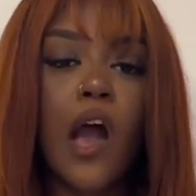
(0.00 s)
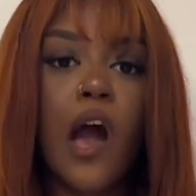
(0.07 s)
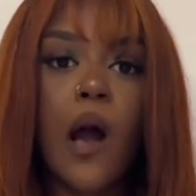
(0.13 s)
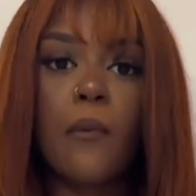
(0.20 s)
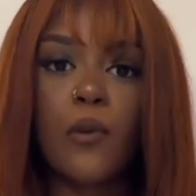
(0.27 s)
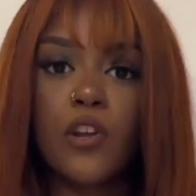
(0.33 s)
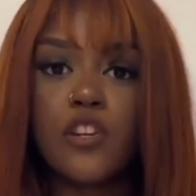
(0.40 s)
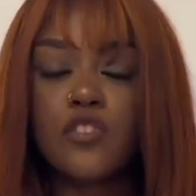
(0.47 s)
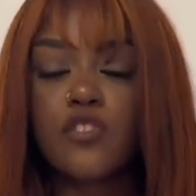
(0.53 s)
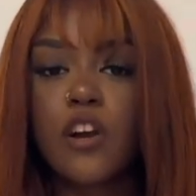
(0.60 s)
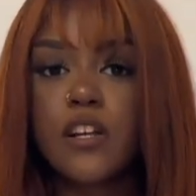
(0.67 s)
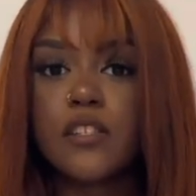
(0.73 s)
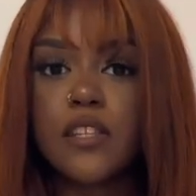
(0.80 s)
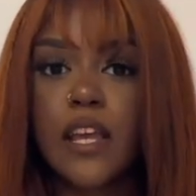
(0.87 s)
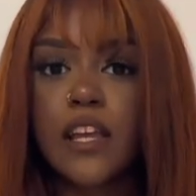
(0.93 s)
I'm gonna try
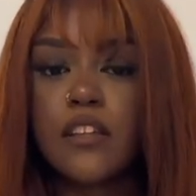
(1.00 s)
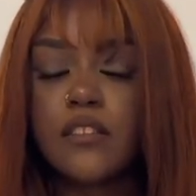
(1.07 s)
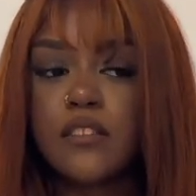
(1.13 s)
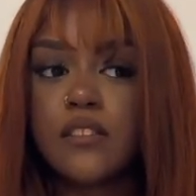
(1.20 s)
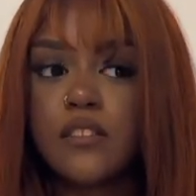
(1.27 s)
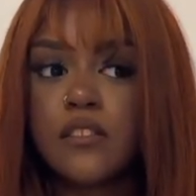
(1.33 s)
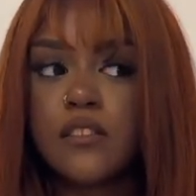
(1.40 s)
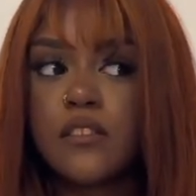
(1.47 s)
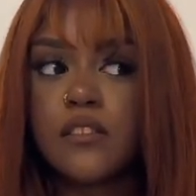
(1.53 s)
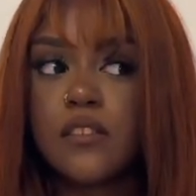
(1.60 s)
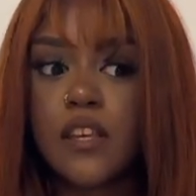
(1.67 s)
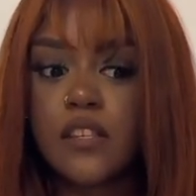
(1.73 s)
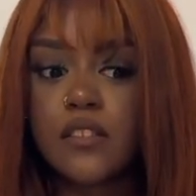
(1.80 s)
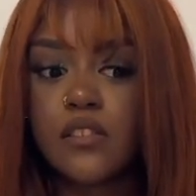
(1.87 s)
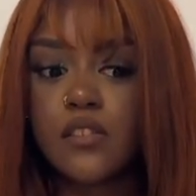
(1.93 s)
to stay
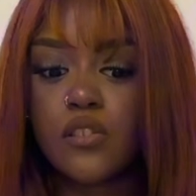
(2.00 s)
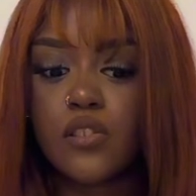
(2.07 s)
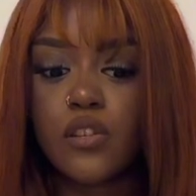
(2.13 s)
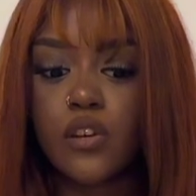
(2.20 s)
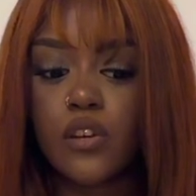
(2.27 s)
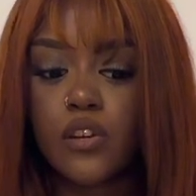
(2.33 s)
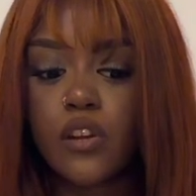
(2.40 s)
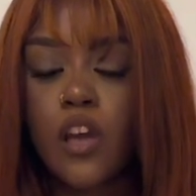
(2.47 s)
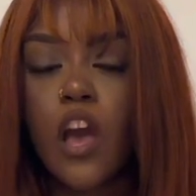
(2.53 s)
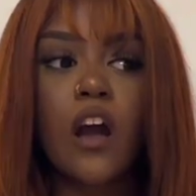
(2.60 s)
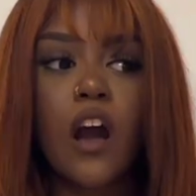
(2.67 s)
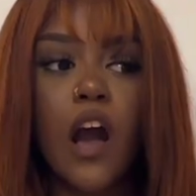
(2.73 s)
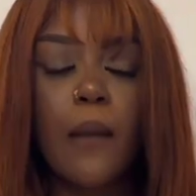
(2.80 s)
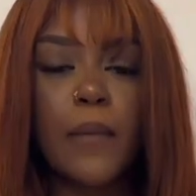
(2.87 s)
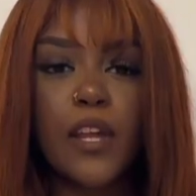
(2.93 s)
consistent.
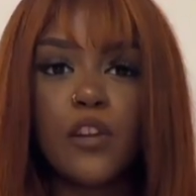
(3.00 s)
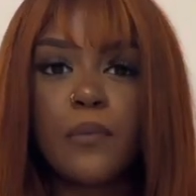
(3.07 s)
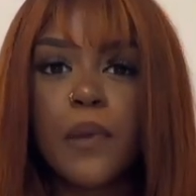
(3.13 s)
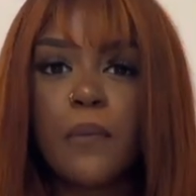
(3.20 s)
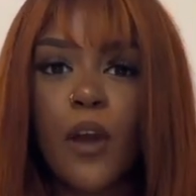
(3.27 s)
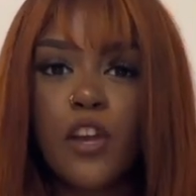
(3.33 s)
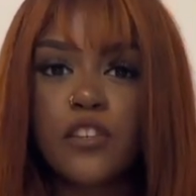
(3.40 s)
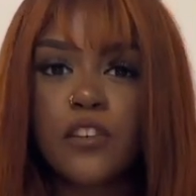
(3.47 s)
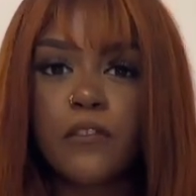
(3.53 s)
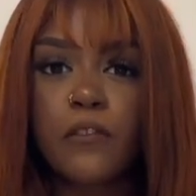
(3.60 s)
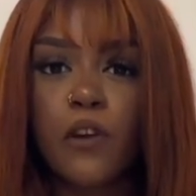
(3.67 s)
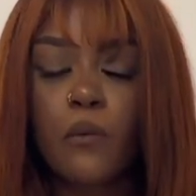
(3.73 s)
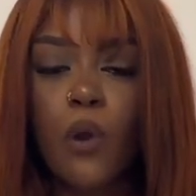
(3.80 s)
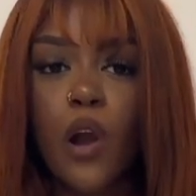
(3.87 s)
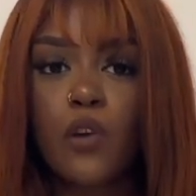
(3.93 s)
I may not be posting for a
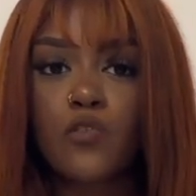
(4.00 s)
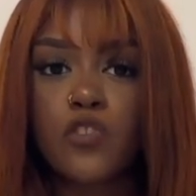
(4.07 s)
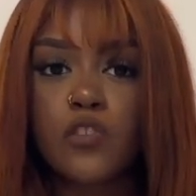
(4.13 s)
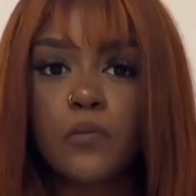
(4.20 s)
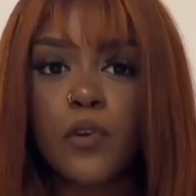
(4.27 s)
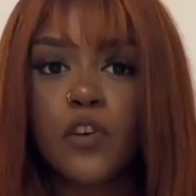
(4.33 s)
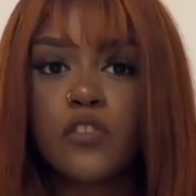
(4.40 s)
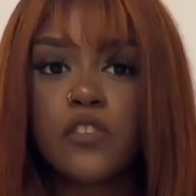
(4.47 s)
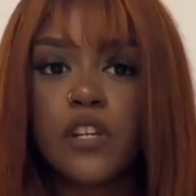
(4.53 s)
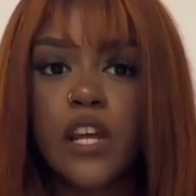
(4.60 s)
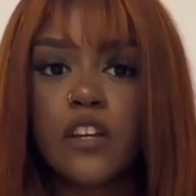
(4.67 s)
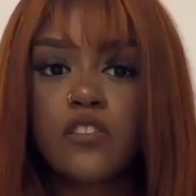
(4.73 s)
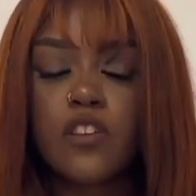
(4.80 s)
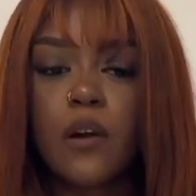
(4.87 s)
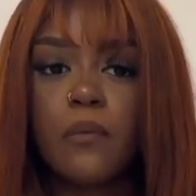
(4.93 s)
while just because the
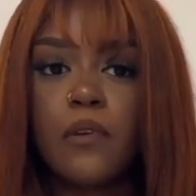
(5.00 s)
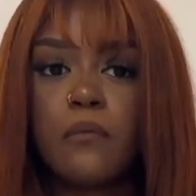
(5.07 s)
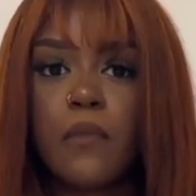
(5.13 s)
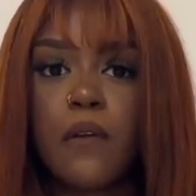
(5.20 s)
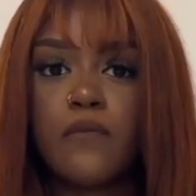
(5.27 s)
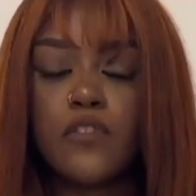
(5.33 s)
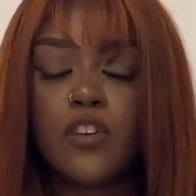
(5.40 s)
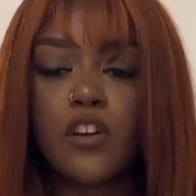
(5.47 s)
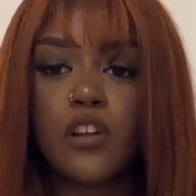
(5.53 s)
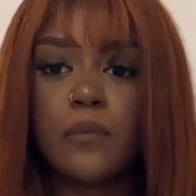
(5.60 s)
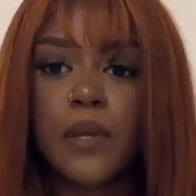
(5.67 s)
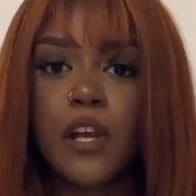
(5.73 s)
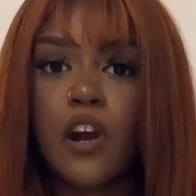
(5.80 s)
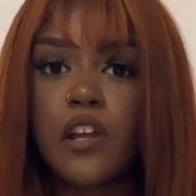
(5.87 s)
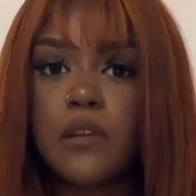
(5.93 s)
next couple of months are gonna be
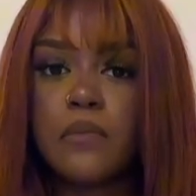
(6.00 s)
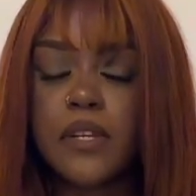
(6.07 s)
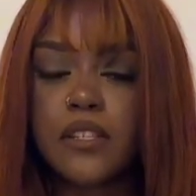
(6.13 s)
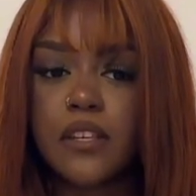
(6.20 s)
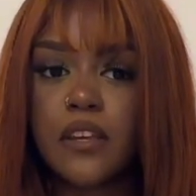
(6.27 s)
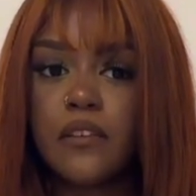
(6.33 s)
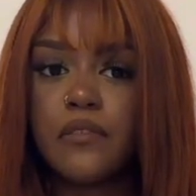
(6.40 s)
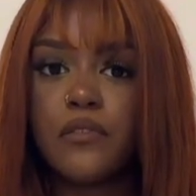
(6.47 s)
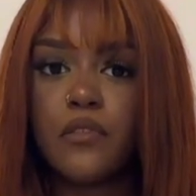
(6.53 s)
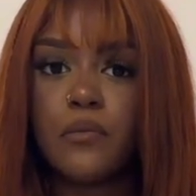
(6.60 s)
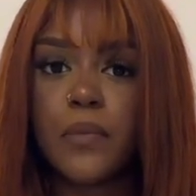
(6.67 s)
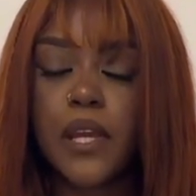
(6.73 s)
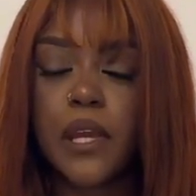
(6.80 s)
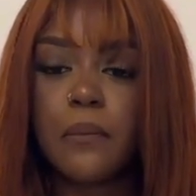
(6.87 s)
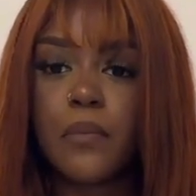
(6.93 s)
kind of busy for
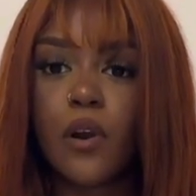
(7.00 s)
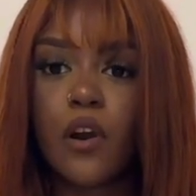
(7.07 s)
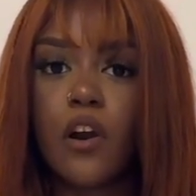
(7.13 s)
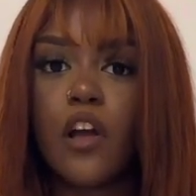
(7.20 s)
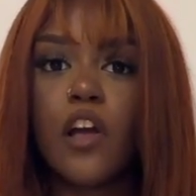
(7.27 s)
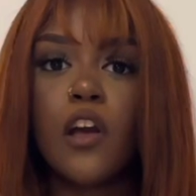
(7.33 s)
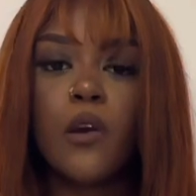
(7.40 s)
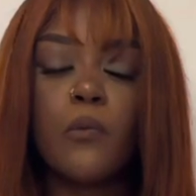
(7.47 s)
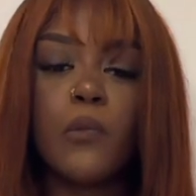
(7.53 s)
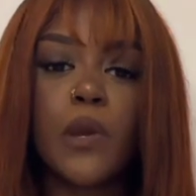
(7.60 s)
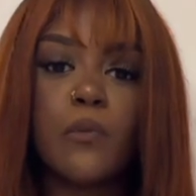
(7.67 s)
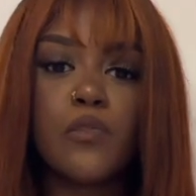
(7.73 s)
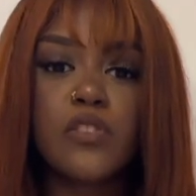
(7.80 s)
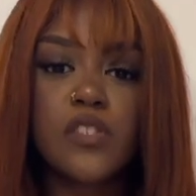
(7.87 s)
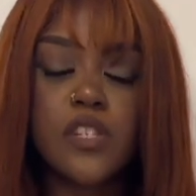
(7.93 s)
me, but we
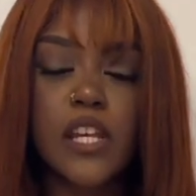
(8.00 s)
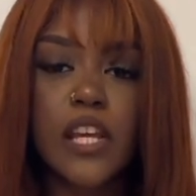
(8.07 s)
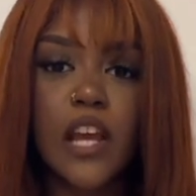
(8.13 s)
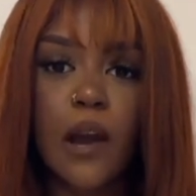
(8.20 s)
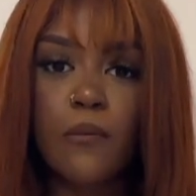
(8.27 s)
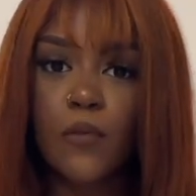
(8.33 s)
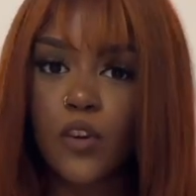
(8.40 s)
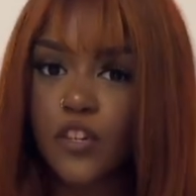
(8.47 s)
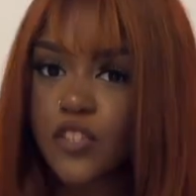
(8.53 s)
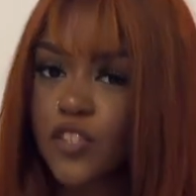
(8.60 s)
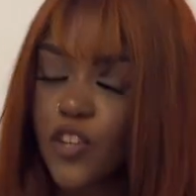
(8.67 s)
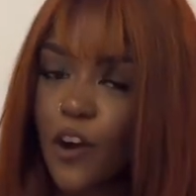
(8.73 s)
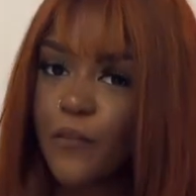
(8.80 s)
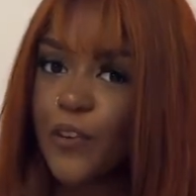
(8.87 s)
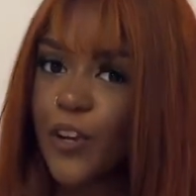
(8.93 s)
will see. I'm not going to
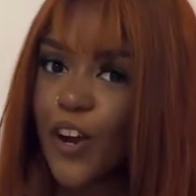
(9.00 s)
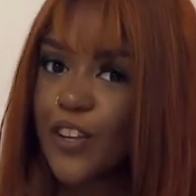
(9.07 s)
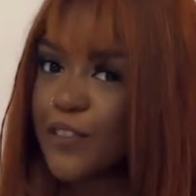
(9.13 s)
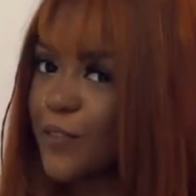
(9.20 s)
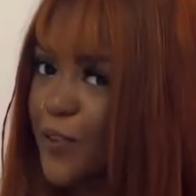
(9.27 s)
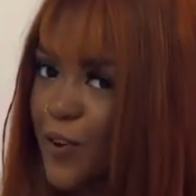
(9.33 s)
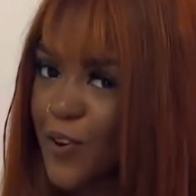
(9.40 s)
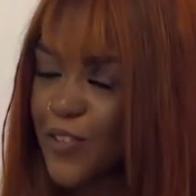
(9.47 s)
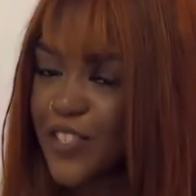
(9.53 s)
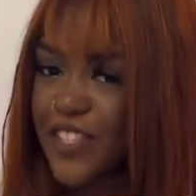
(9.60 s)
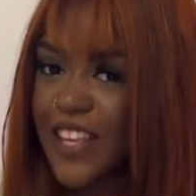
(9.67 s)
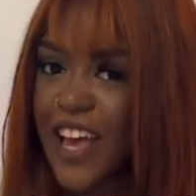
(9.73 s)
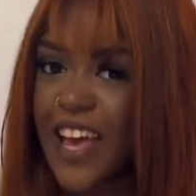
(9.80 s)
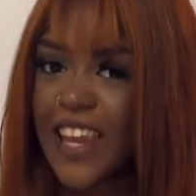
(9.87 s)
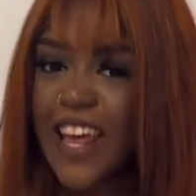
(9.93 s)
starve you guys of
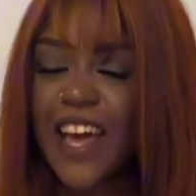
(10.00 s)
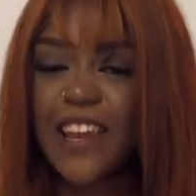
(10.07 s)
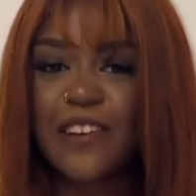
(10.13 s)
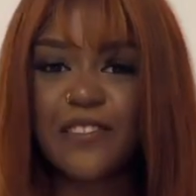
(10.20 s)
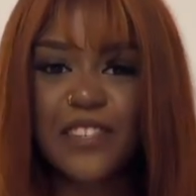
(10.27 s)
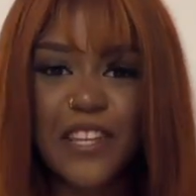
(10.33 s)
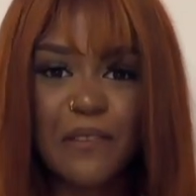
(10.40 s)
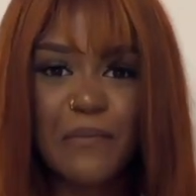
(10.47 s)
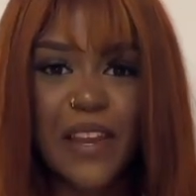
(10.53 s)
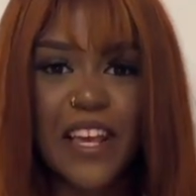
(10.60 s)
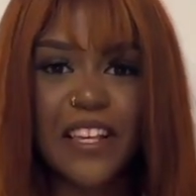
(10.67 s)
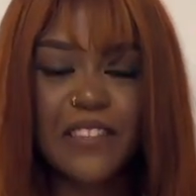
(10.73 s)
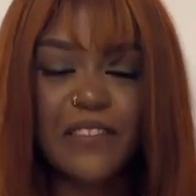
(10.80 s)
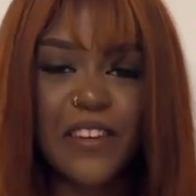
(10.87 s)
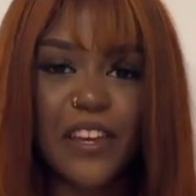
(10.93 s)
content, and I'll see you in my
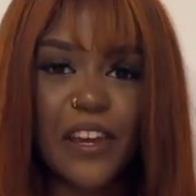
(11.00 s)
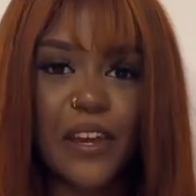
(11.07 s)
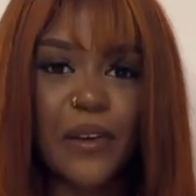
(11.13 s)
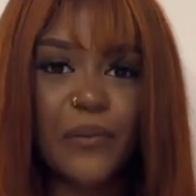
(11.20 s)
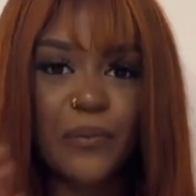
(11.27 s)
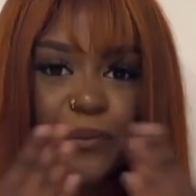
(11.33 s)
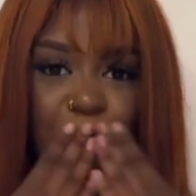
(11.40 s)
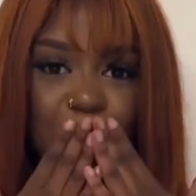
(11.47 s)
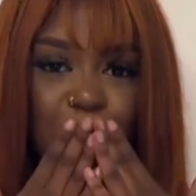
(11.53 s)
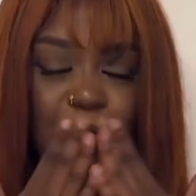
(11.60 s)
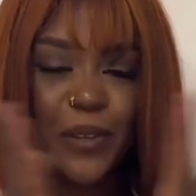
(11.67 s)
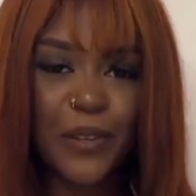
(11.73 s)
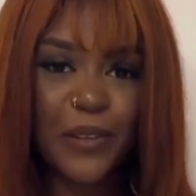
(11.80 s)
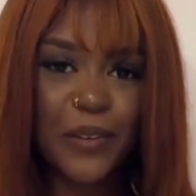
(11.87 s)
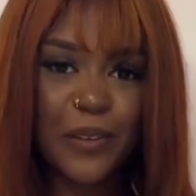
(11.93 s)
next video.
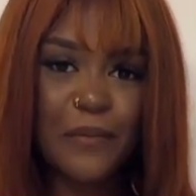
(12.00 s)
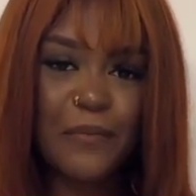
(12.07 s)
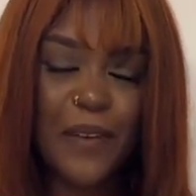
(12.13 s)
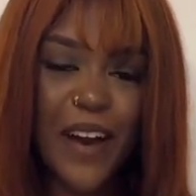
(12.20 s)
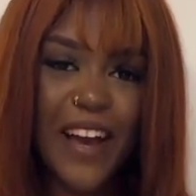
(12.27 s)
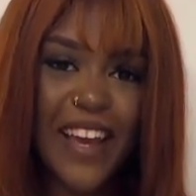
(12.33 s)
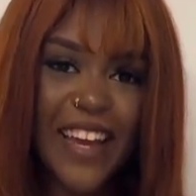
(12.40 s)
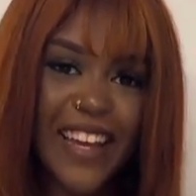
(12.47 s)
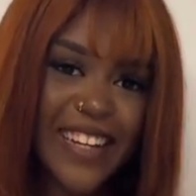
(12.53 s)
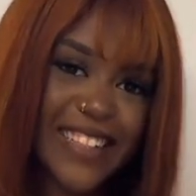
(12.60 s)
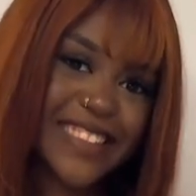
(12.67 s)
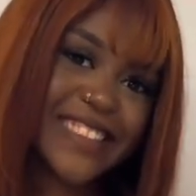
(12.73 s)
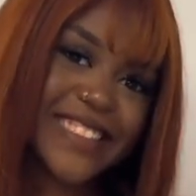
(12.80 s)
Bye.